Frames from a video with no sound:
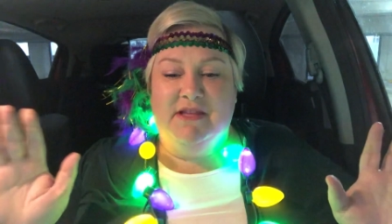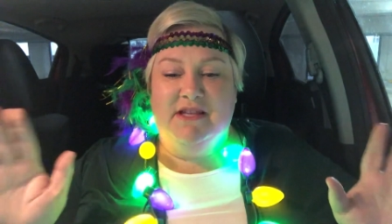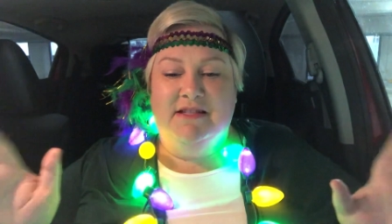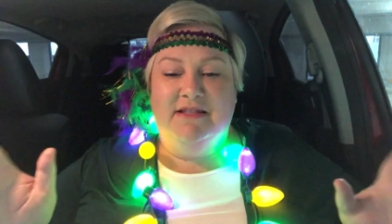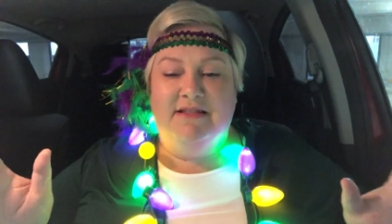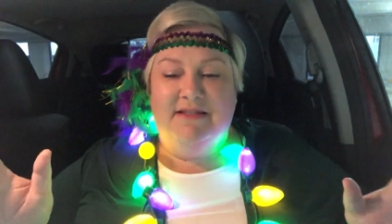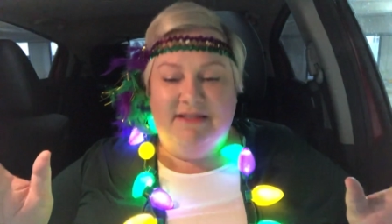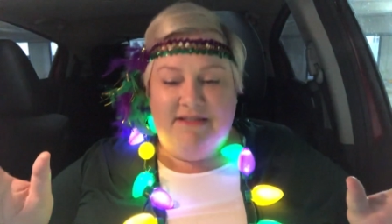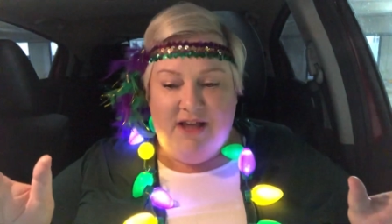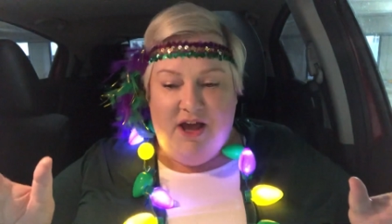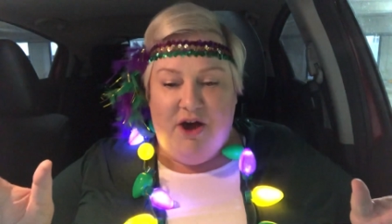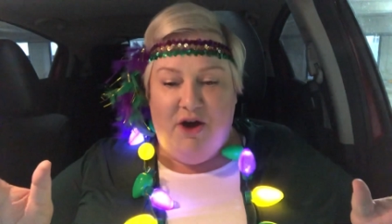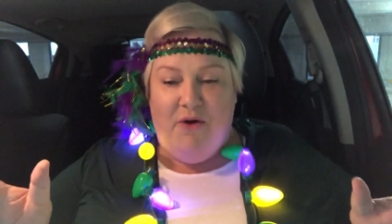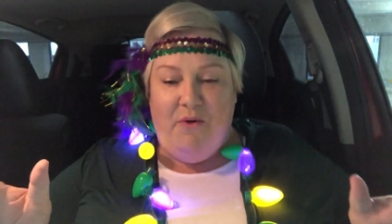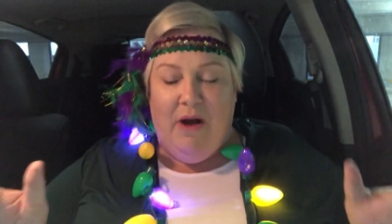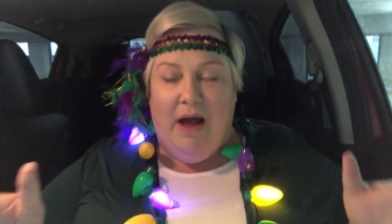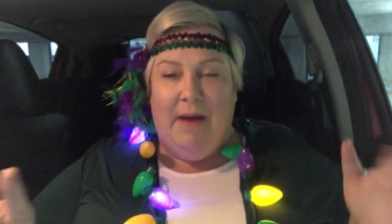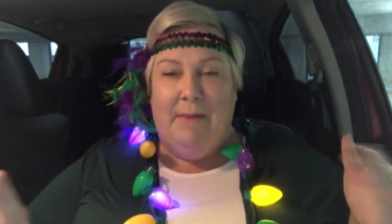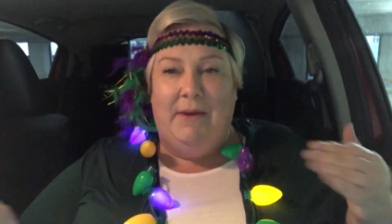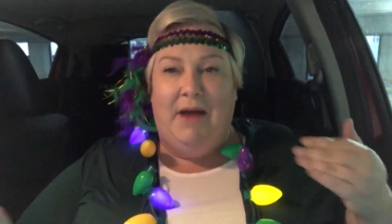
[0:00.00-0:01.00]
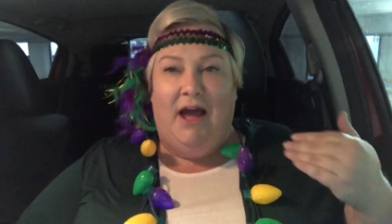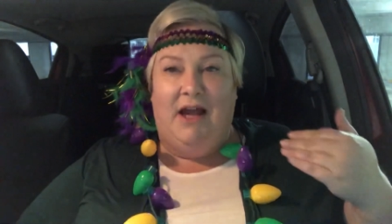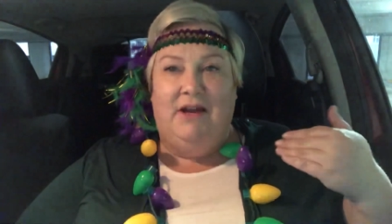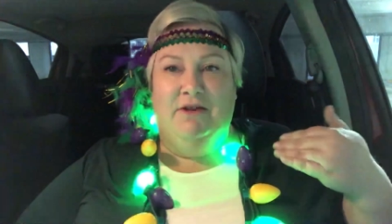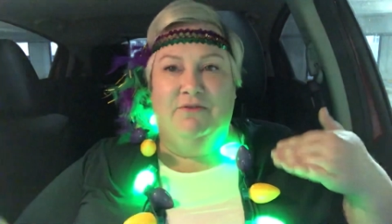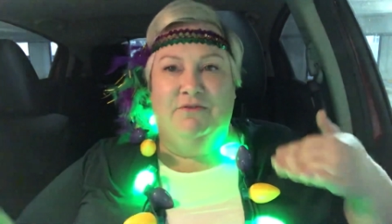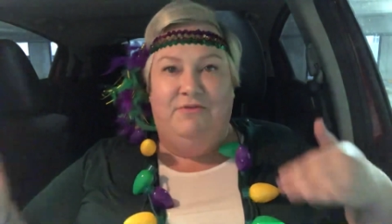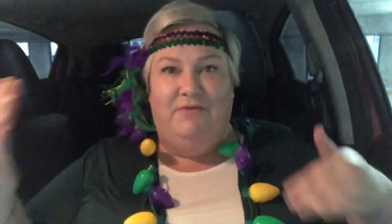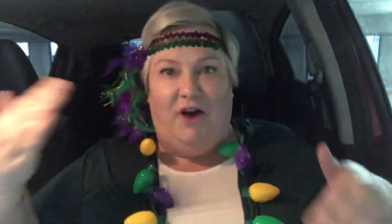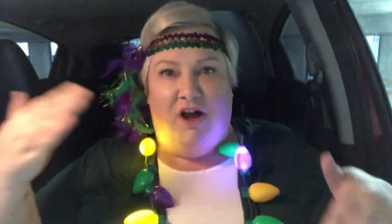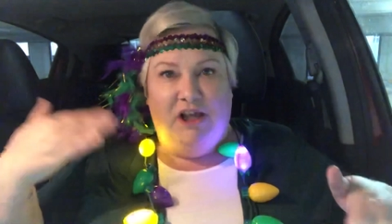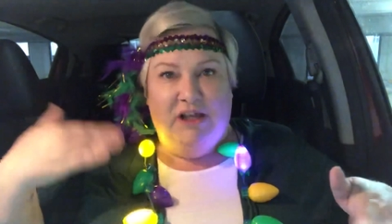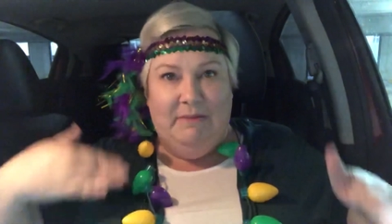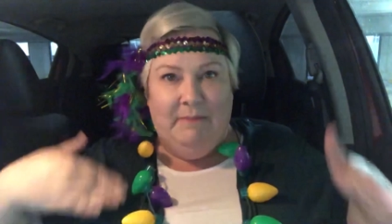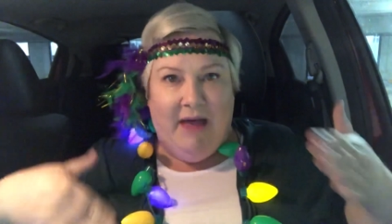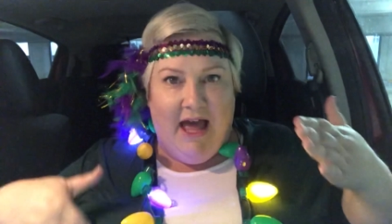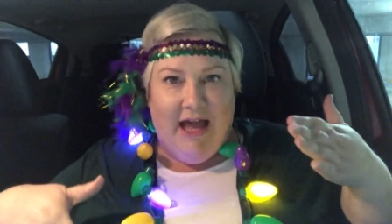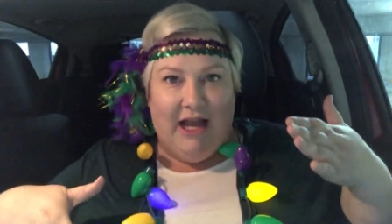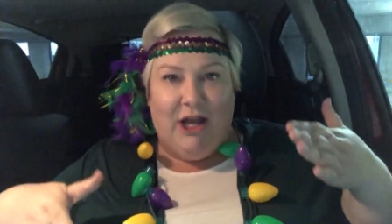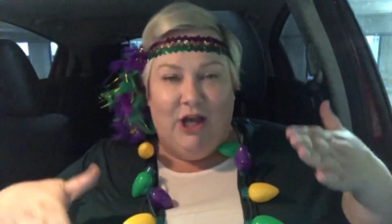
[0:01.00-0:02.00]
so i'm kind of falling
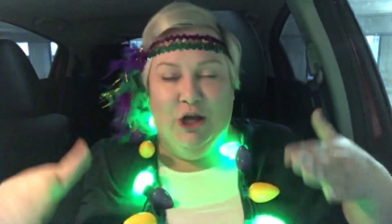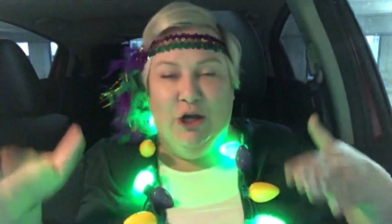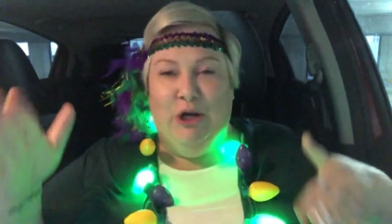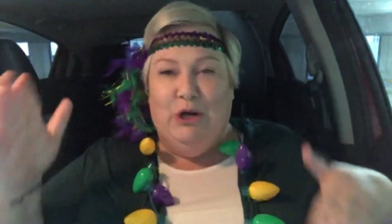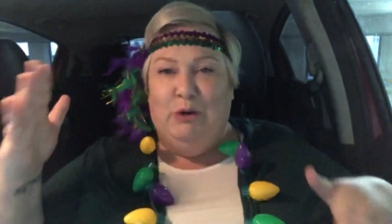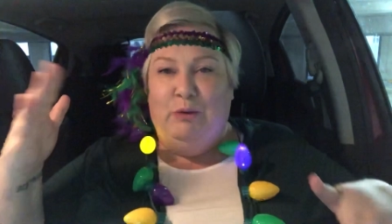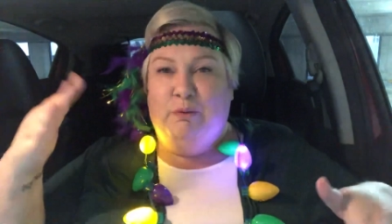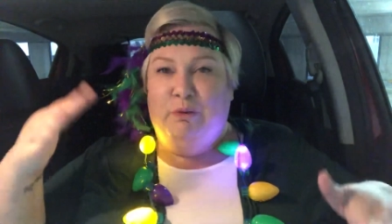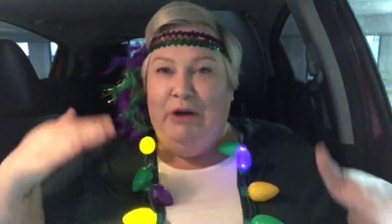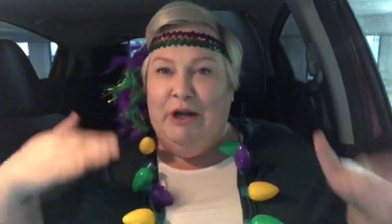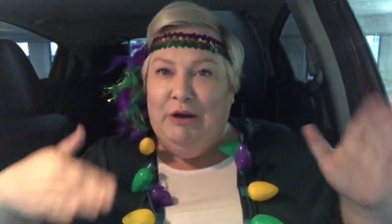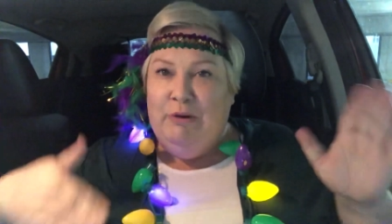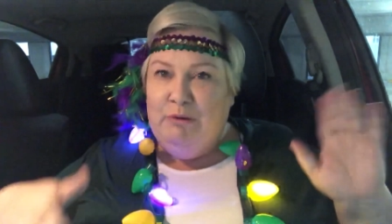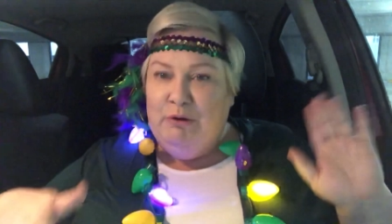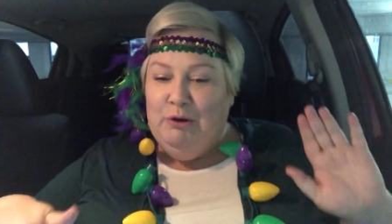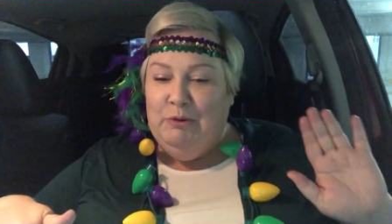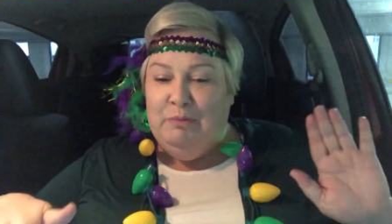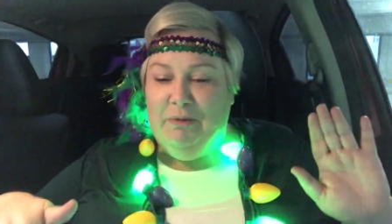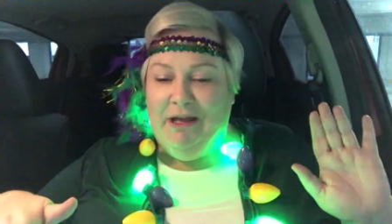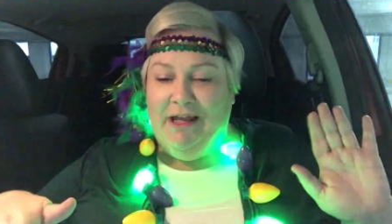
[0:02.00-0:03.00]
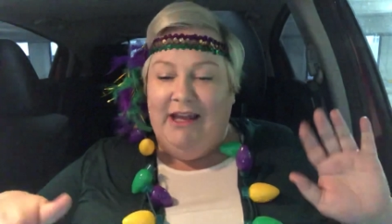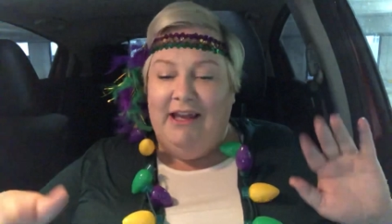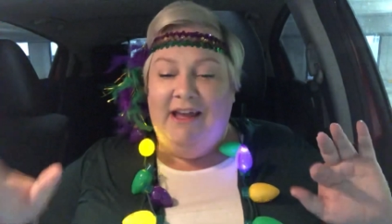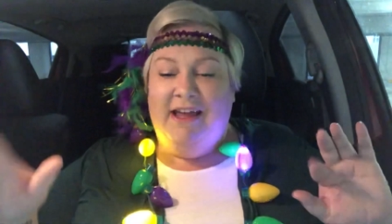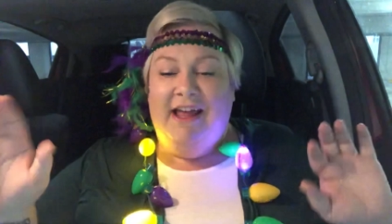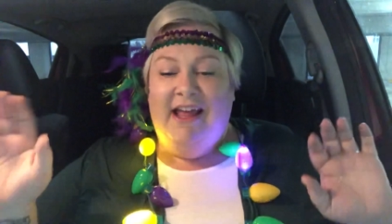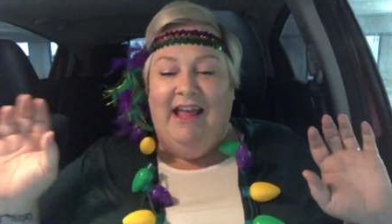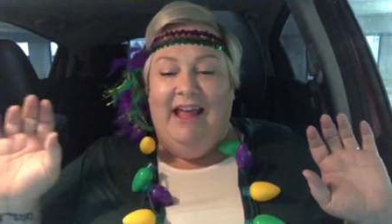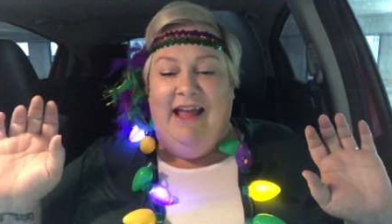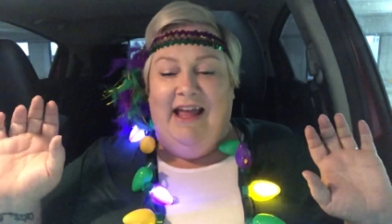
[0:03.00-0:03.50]
back regrouping